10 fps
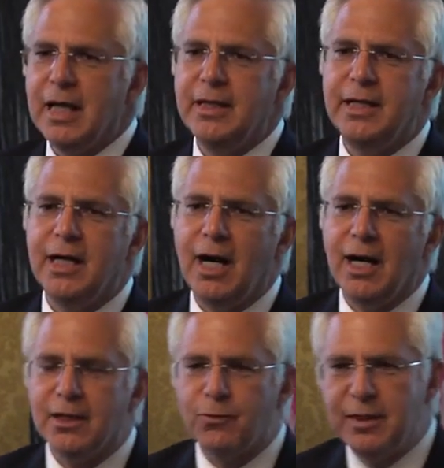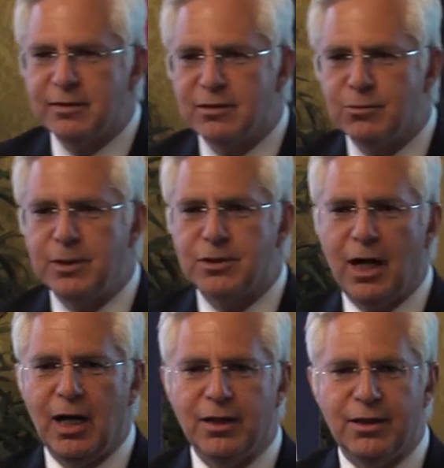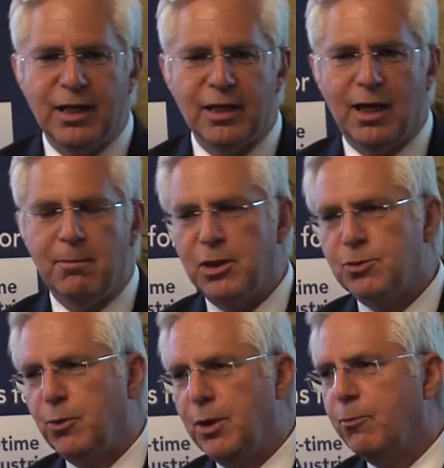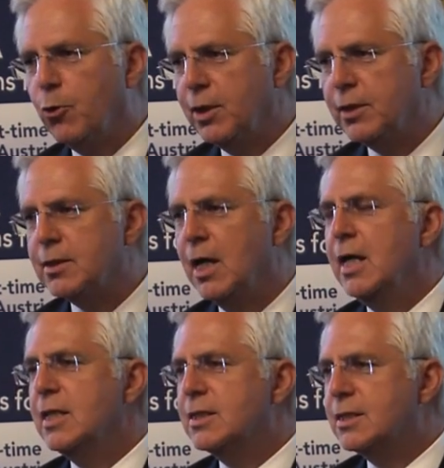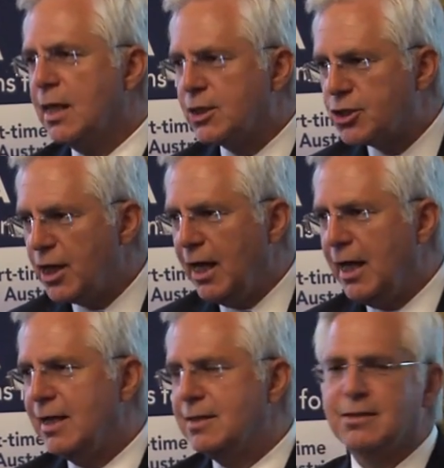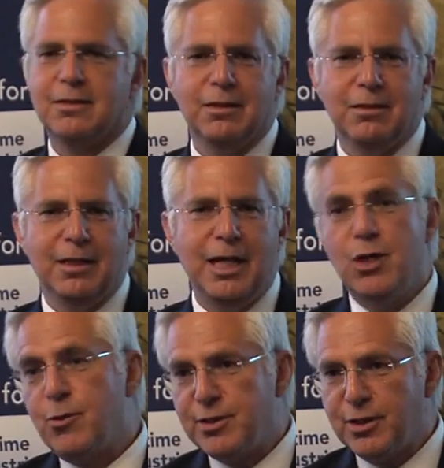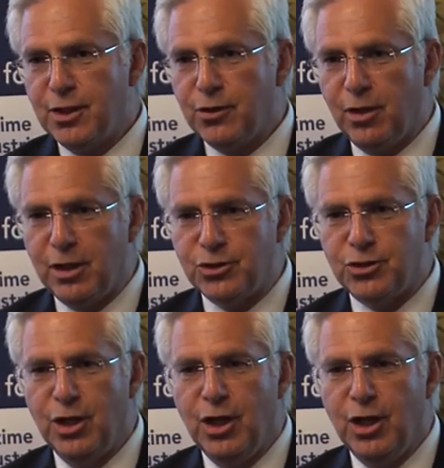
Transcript: There are other reasons which I think are much more important, such as increasing your knowledge,